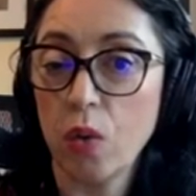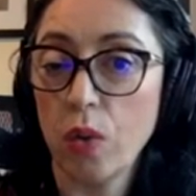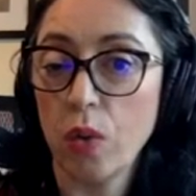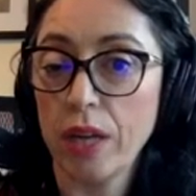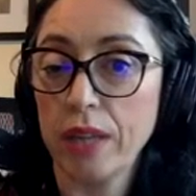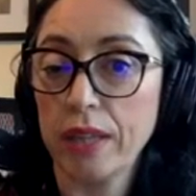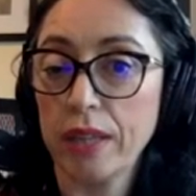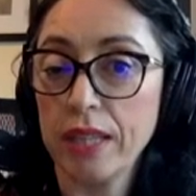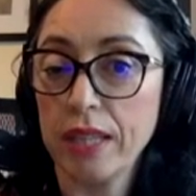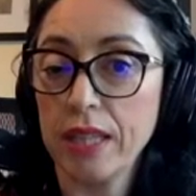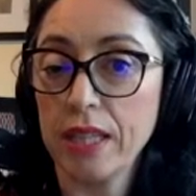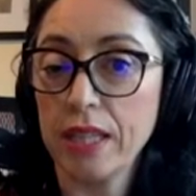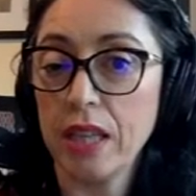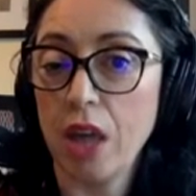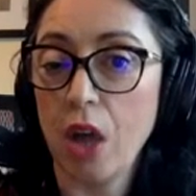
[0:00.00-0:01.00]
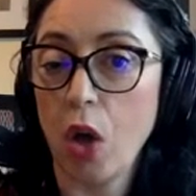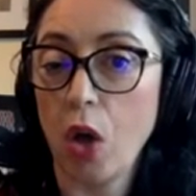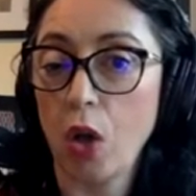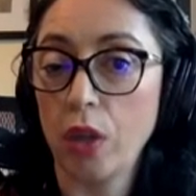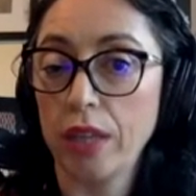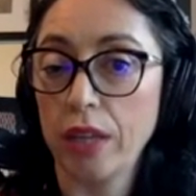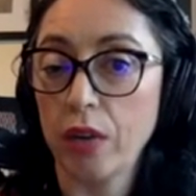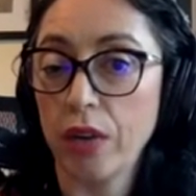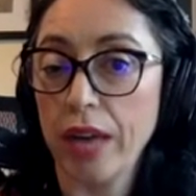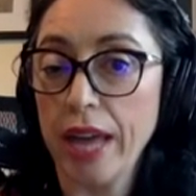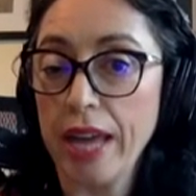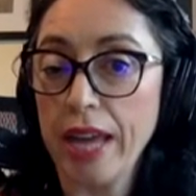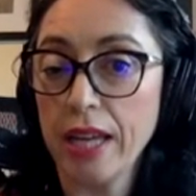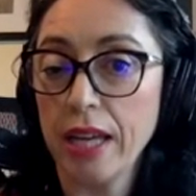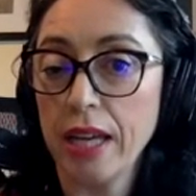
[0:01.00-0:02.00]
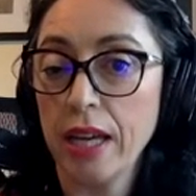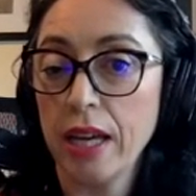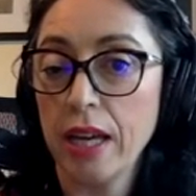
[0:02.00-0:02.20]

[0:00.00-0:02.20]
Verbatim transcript: where this is the, the gray